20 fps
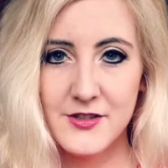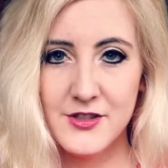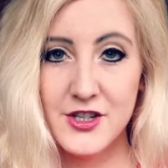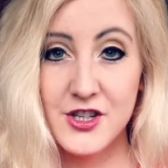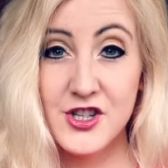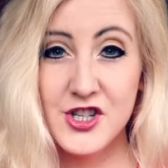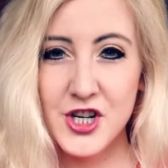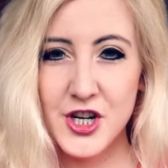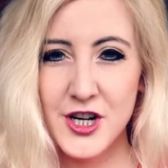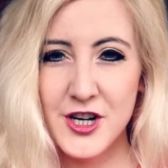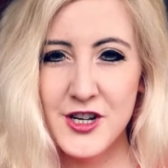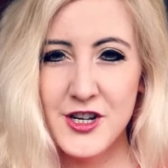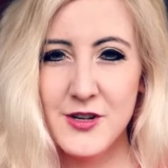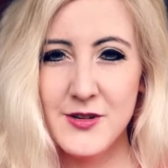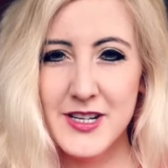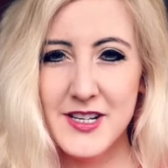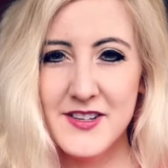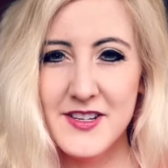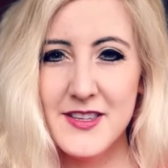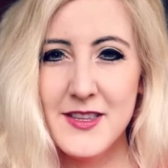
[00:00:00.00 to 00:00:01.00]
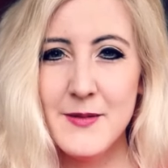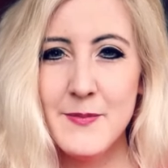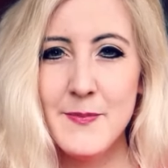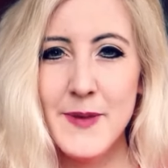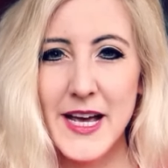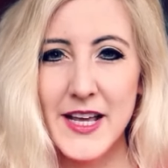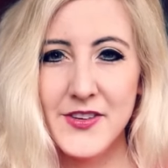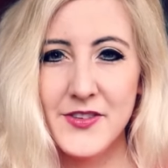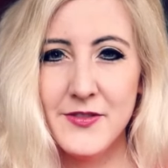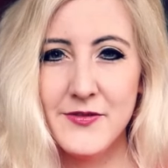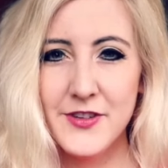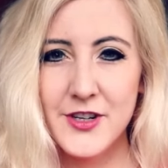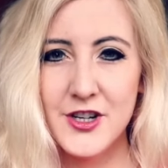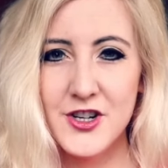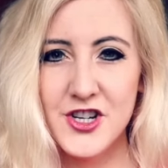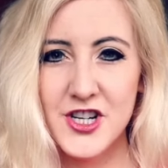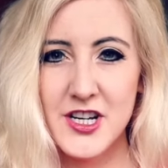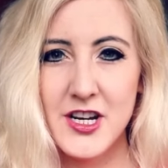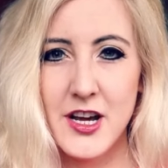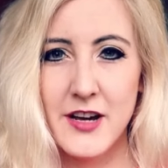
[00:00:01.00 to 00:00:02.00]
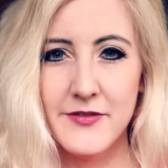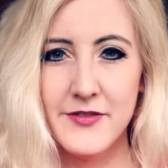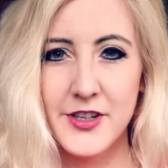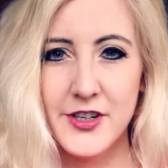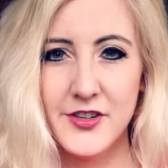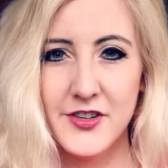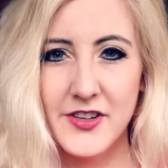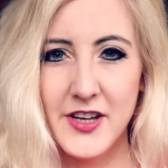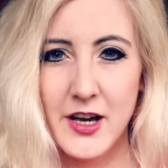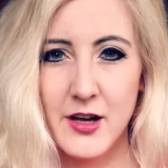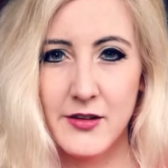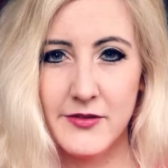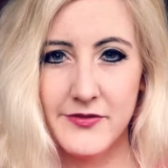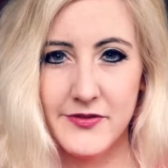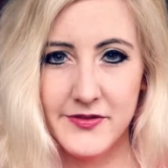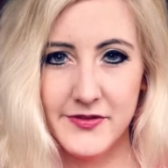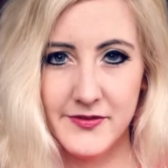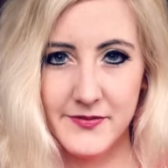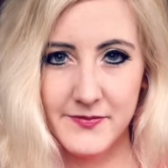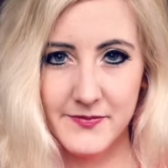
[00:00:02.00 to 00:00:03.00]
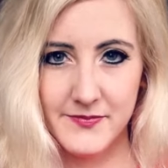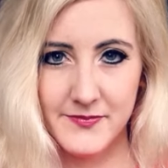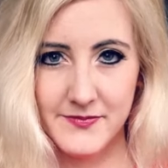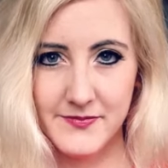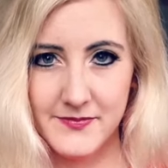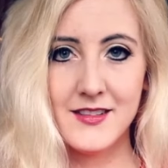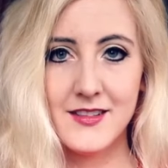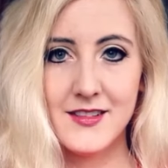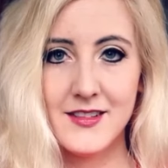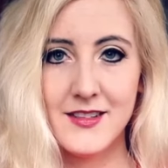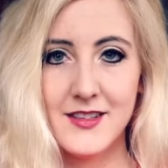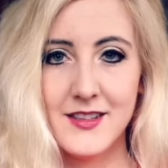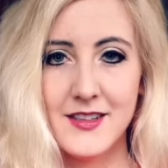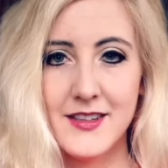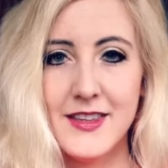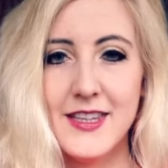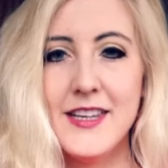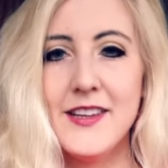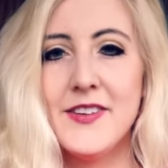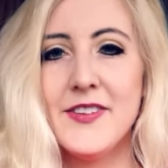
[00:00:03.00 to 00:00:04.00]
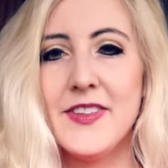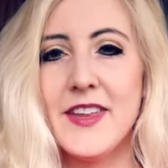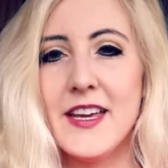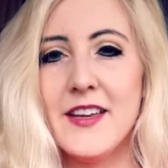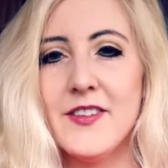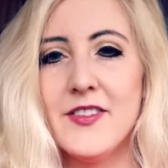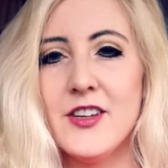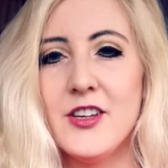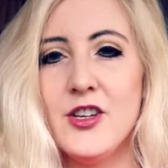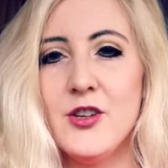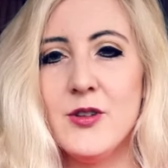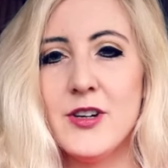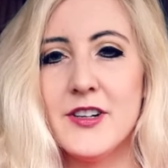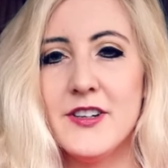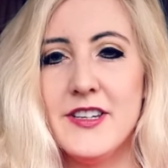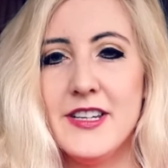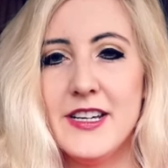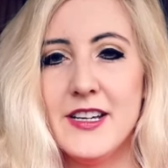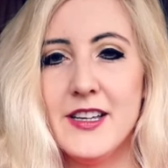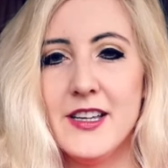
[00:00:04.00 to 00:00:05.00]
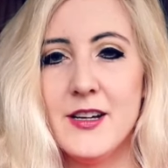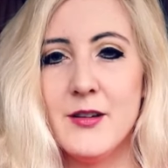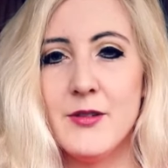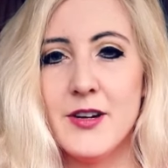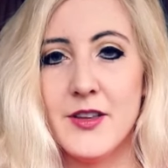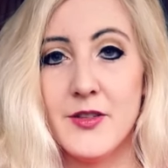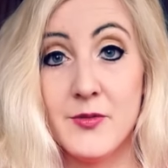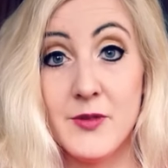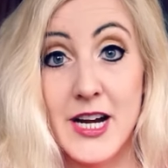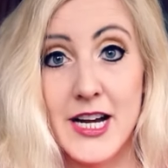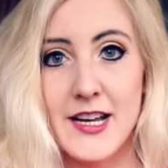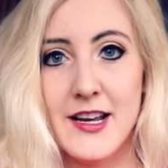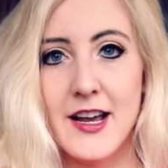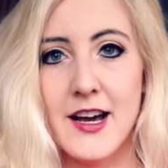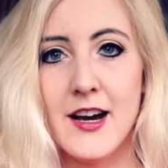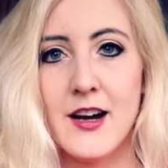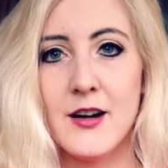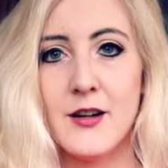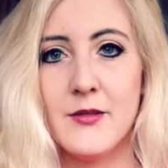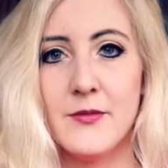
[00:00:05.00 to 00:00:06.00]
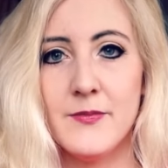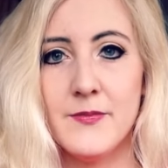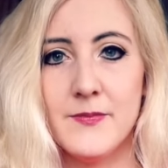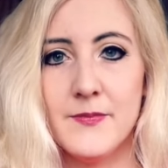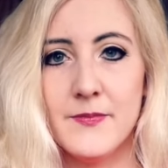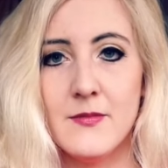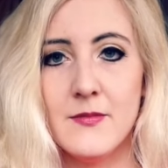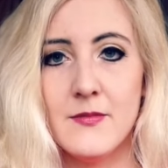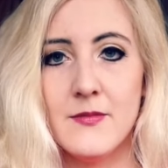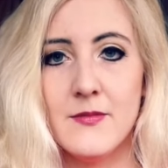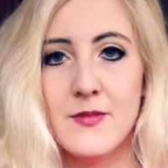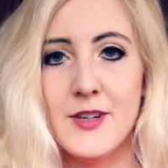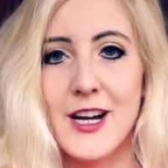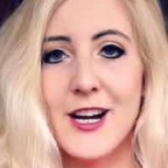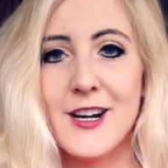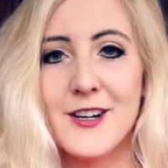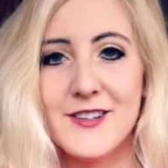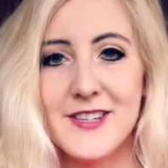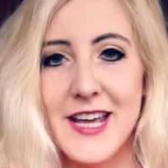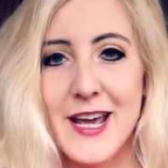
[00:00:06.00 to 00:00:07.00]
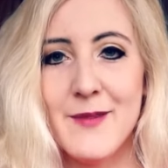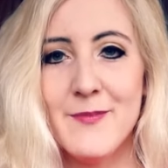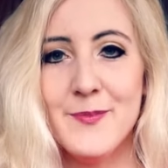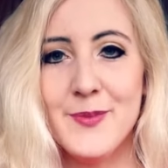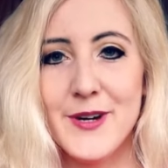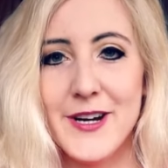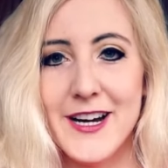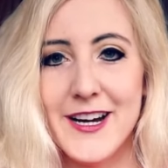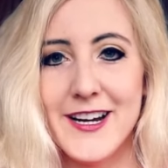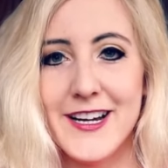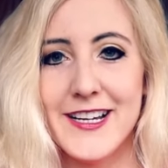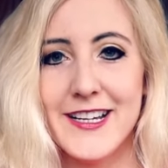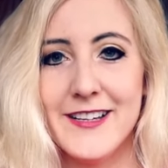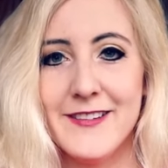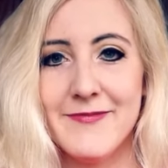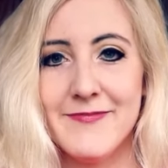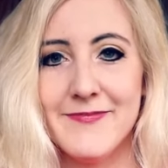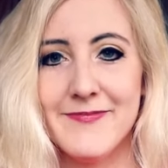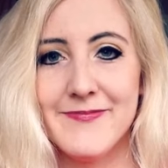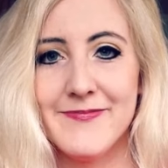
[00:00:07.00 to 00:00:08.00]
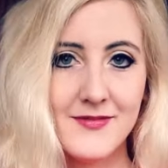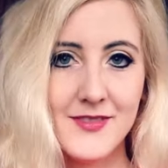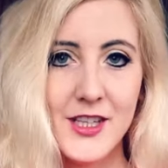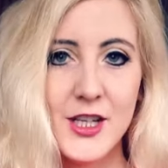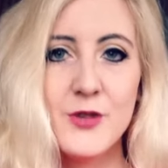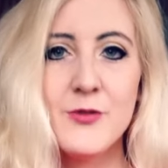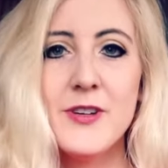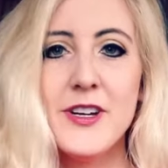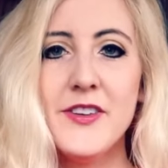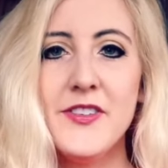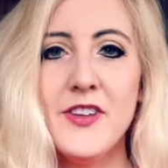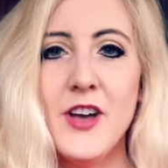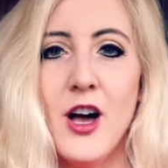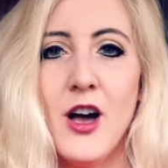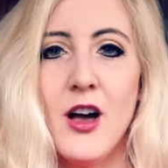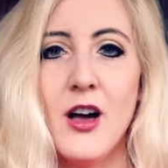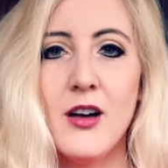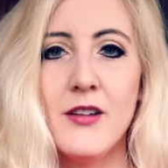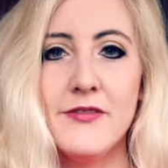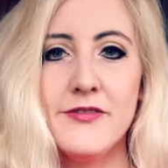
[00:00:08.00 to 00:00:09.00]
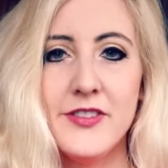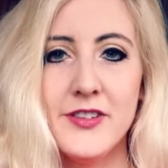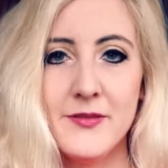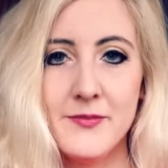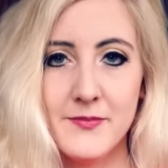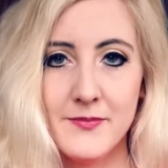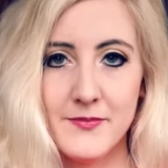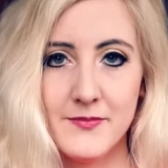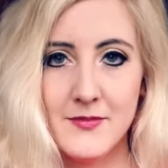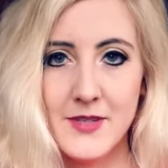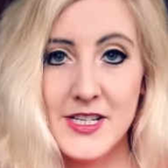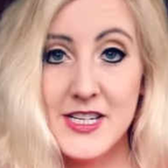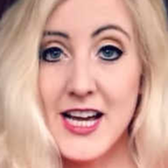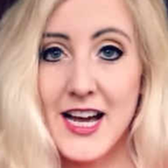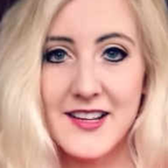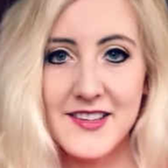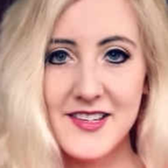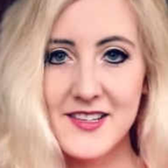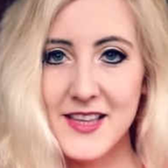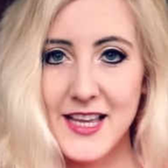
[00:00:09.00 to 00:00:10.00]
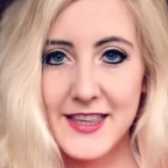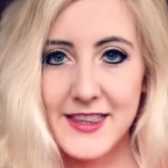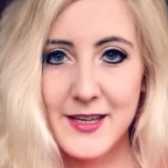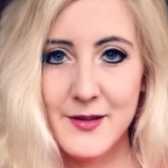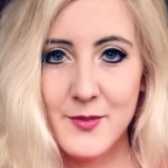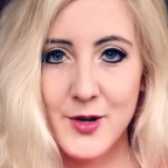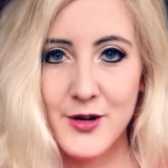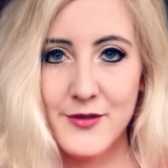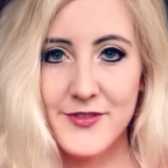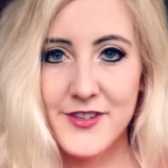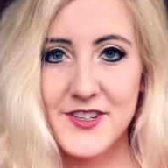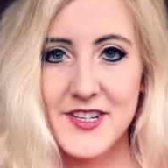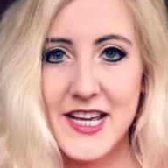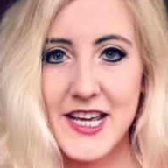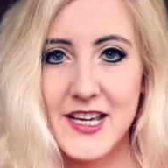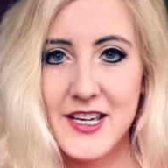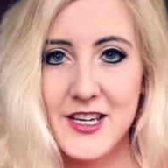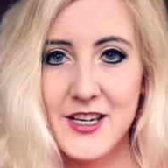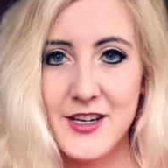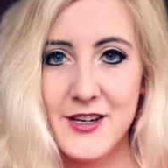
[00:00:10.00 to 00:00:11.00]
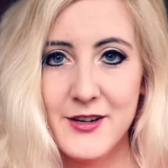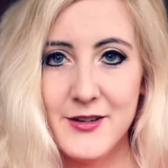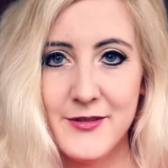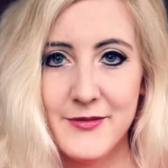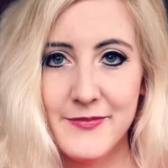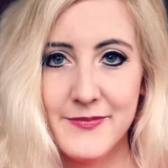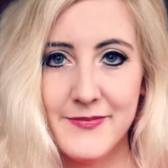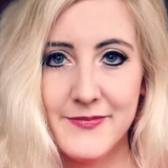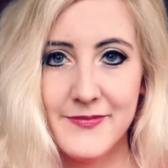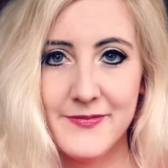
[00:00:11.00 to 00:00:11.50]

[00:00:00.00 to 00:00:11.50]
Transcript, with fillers: to turn you into the best version of yourself. These things that you are dealing with right now are temporary. Resolve not to let them overtake you.